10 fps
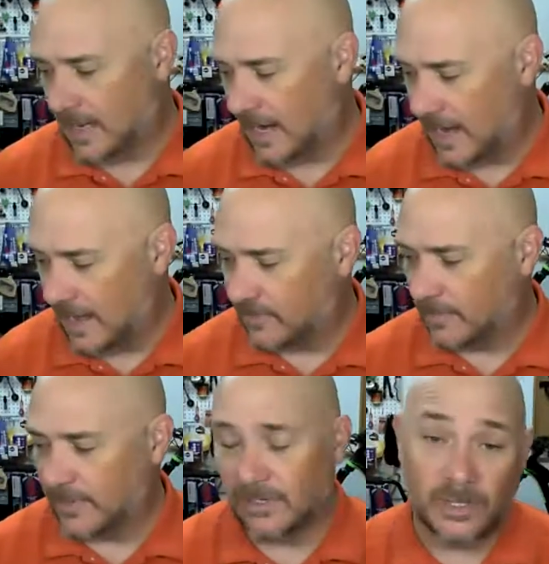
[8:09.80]
I have
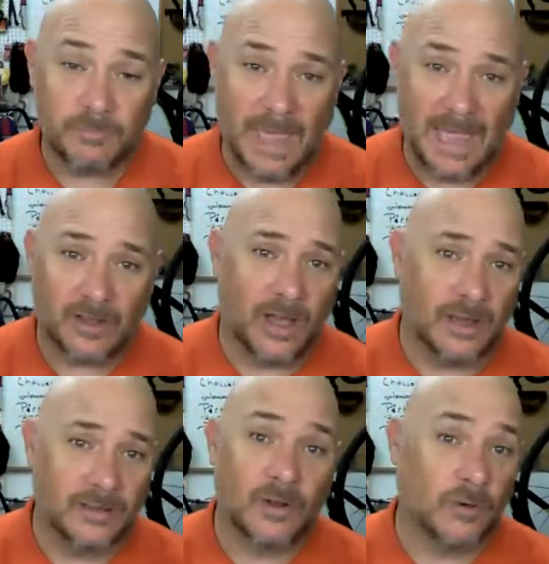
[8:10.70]
something to look back
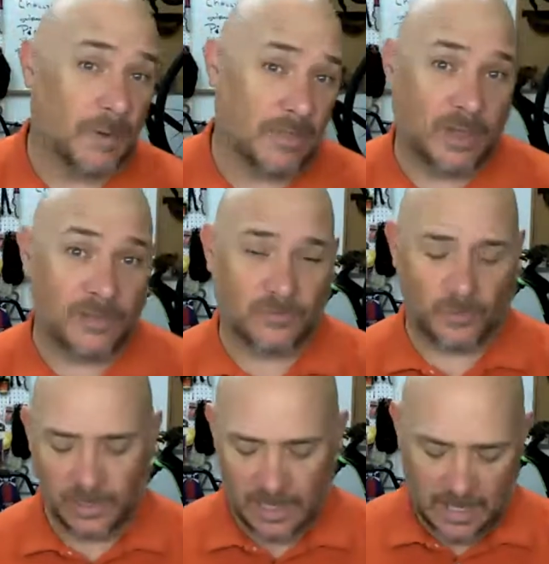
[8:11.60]
on to know what my thoughts
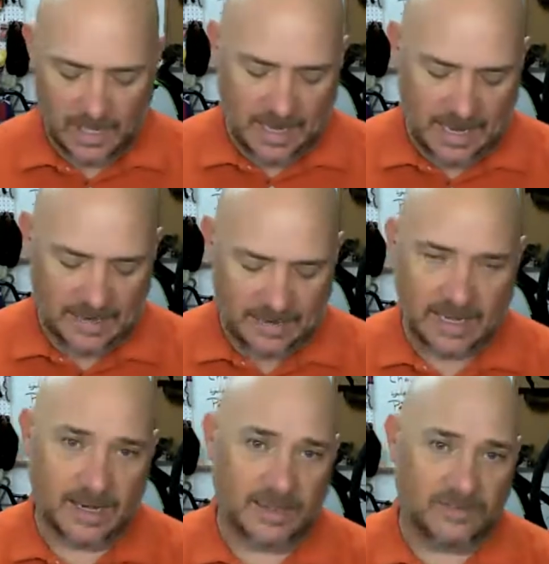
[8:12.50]
were. And
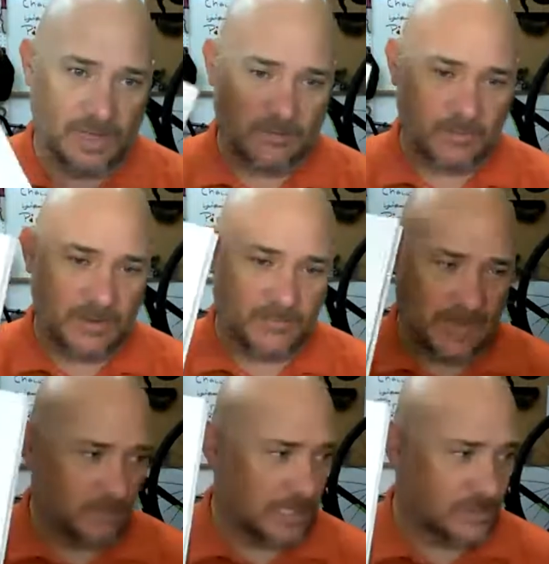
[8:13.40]
then I still have my
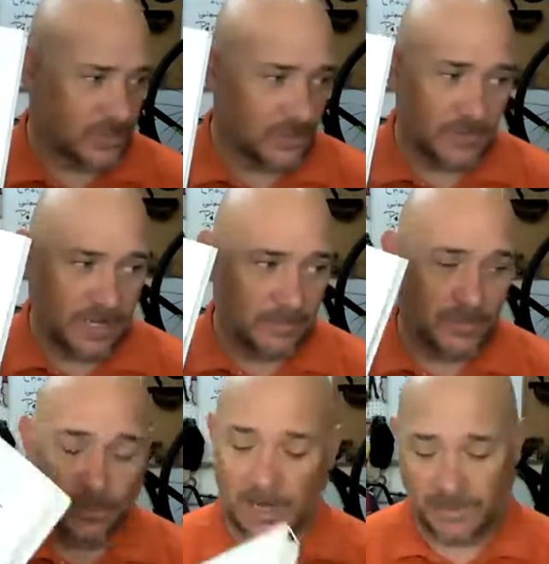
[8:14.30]
5-minute journal that I'm
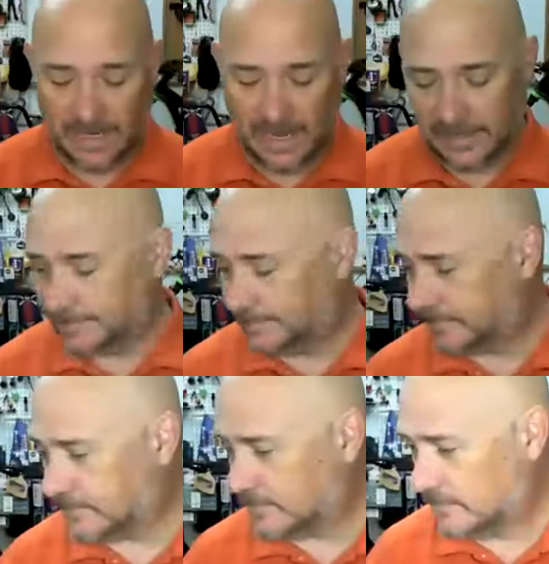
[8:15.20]
doing every day.
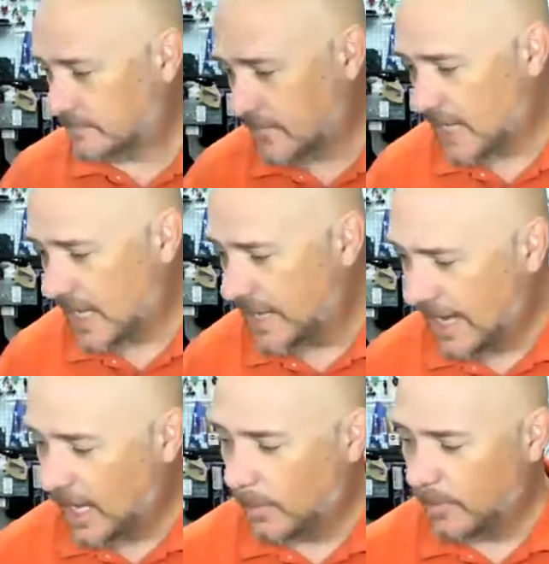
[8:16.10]
And
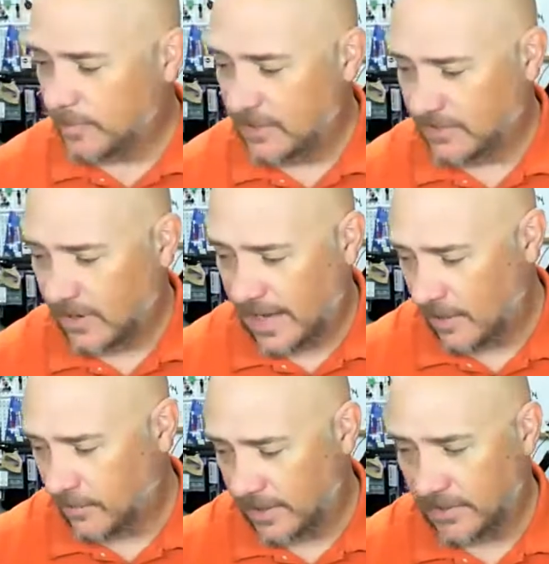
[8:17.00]
that helps me to start
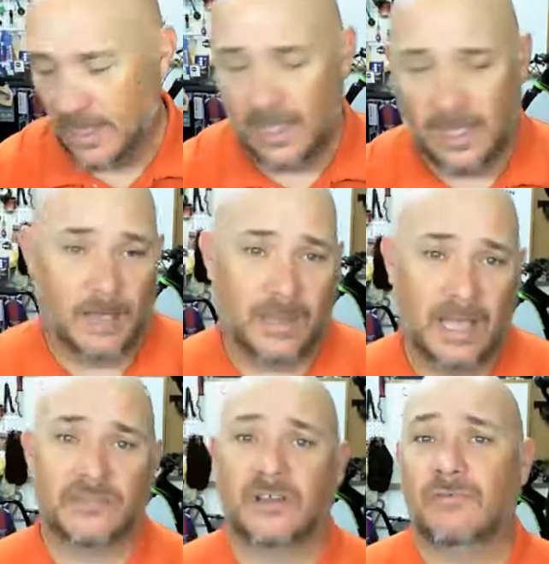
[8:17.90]
out with a
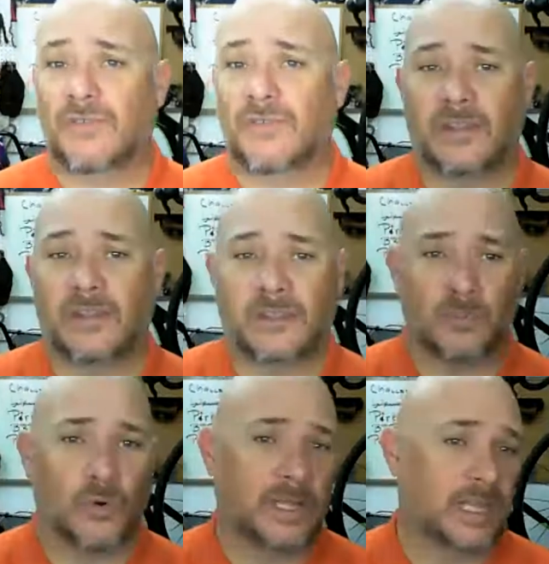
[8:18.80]
positive thought in
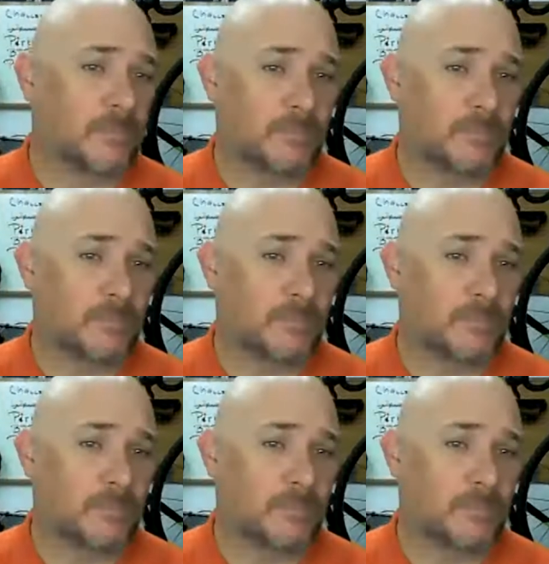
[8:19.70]
the morning and a